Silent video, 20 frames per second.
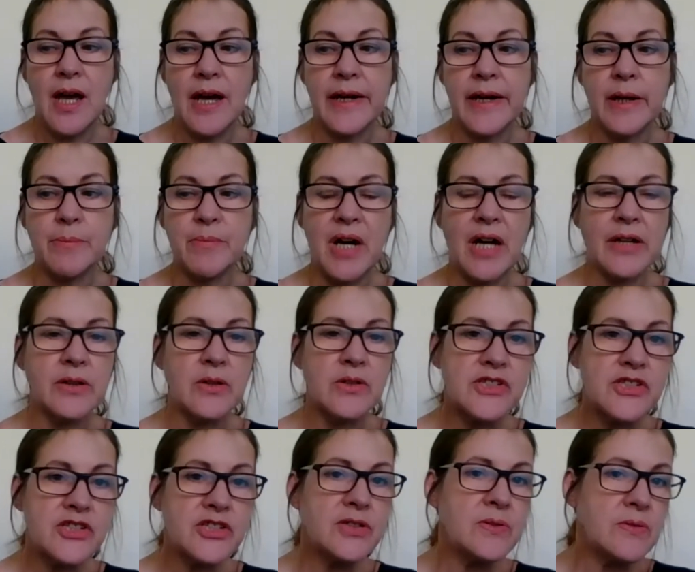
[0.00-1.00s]
and
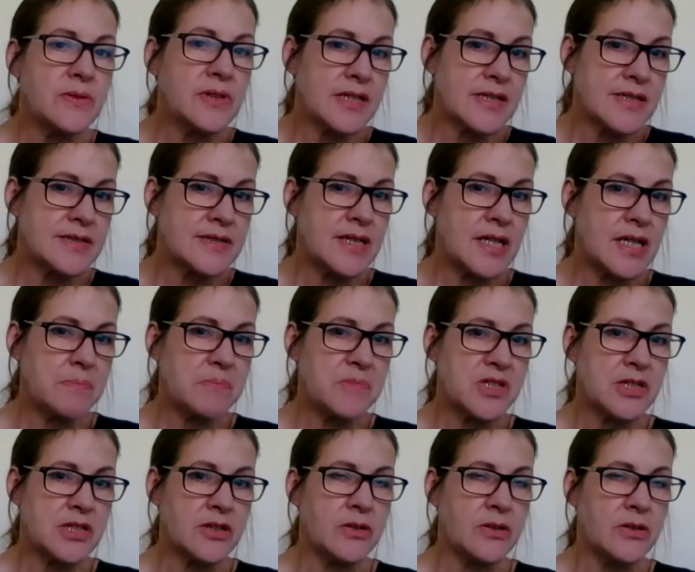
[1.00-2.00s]
there's two that seem
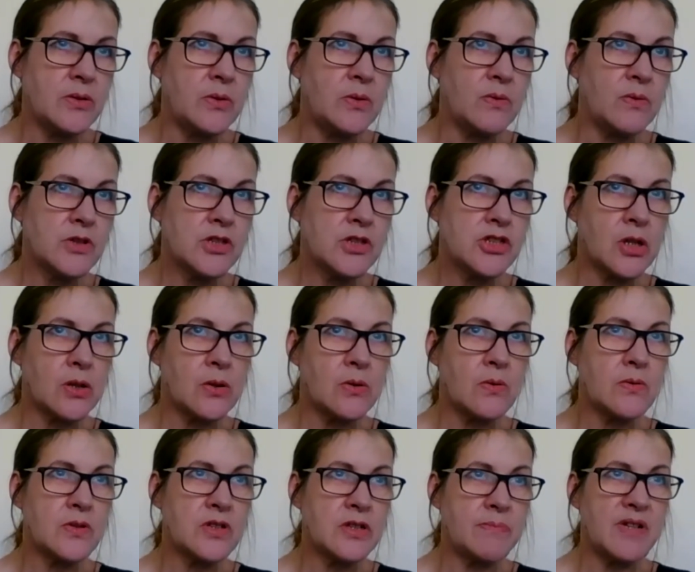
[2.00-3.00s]
to
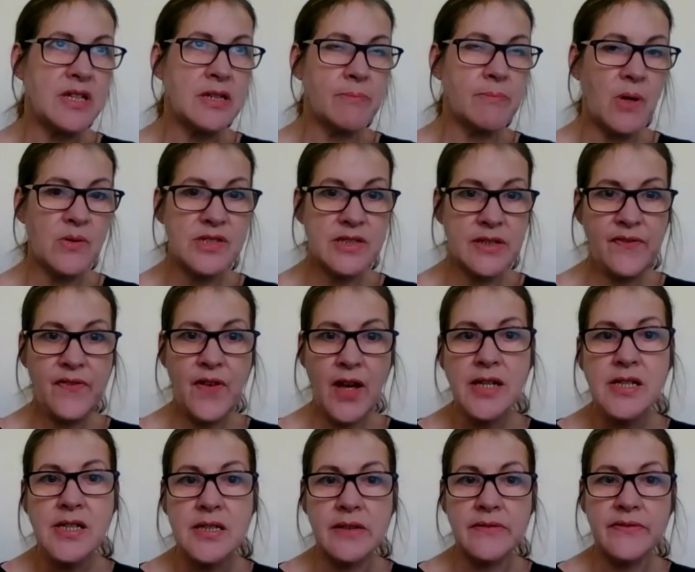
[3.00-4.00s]
show to be the most
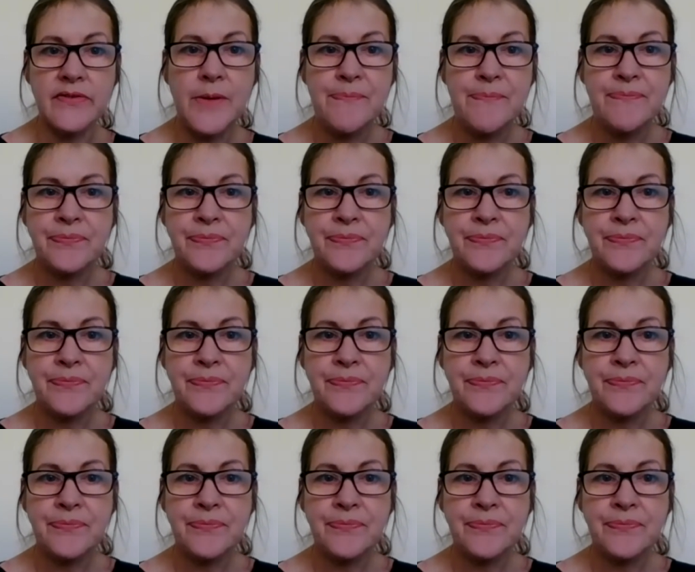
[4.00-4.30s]
effective